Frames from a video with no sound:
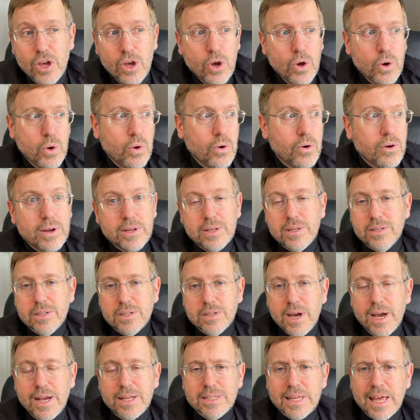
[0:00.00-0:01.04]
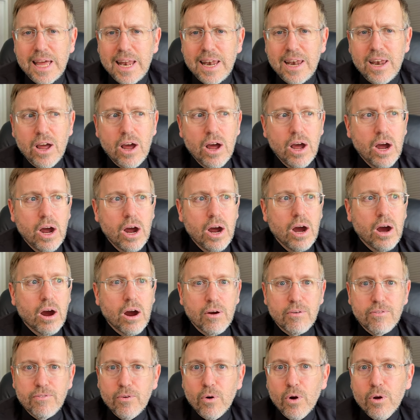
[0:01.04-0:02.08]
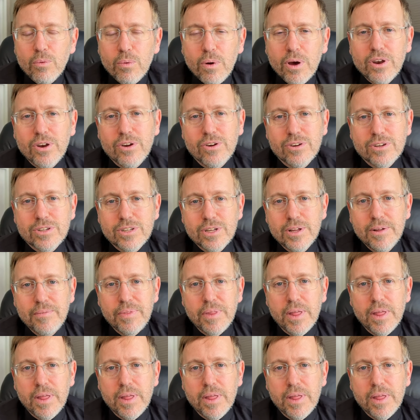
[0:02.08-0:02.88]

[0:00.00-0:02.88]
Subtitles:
who are in science and are forerunners